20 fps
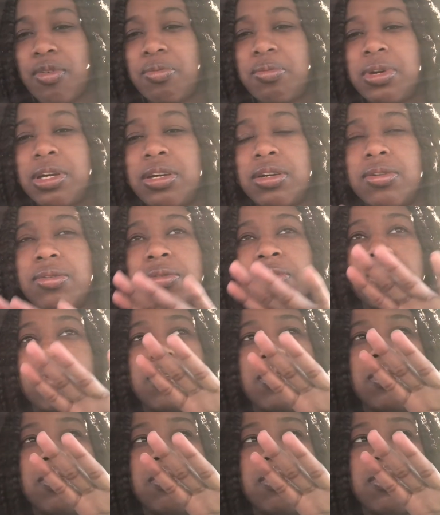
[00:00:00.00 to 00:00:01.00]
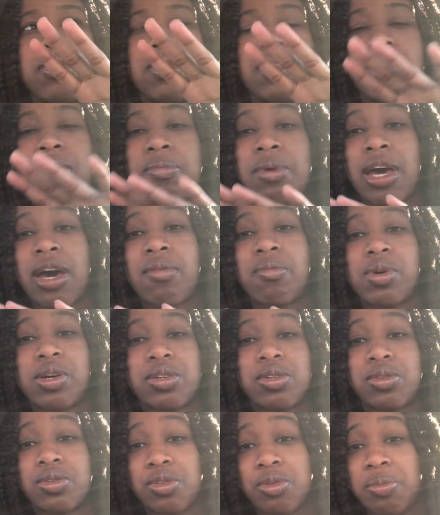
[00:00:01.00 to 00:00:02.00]
me, or they may have my
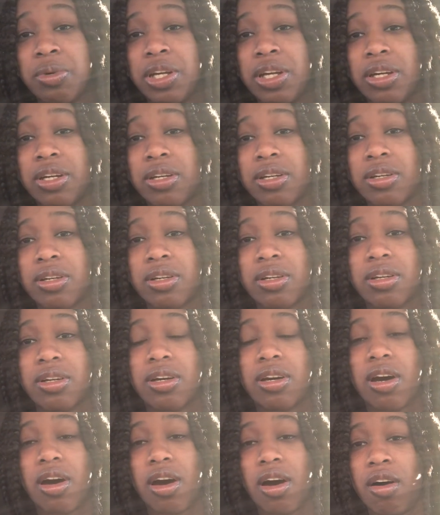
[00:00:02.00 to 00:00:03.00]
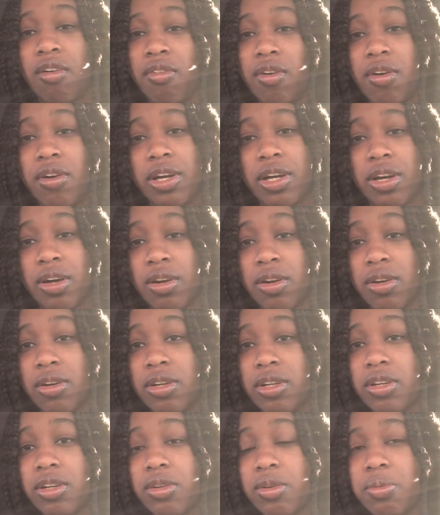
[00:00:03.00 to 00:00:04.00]
social media, have already heard
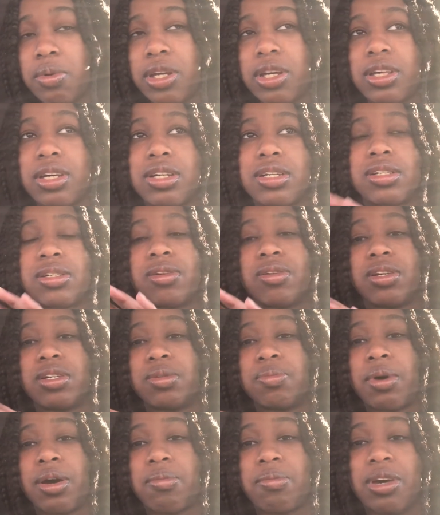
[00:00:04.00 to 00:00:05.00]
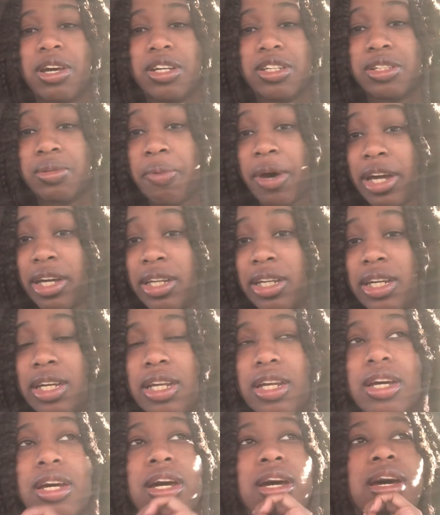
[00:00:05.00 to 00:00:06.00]
a little bit of this, so this might be expected.
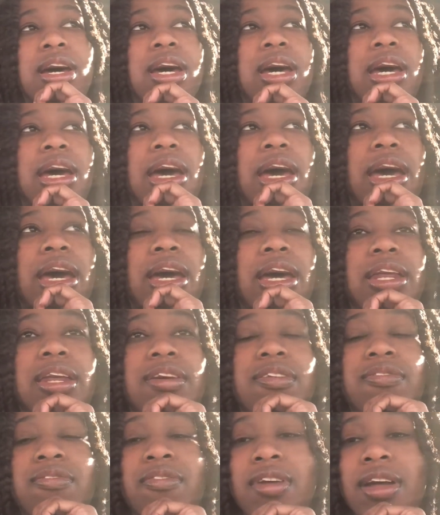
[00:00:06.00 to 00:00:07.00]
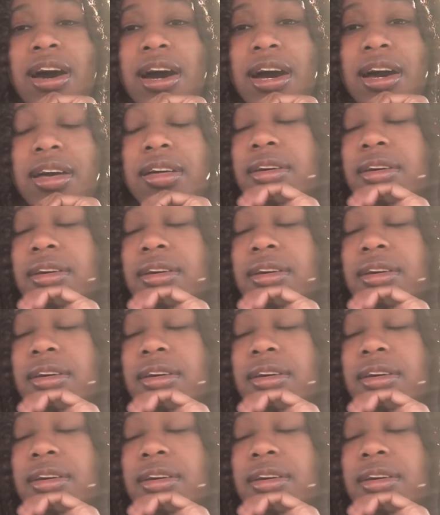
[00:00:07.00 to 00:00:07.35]
And if not,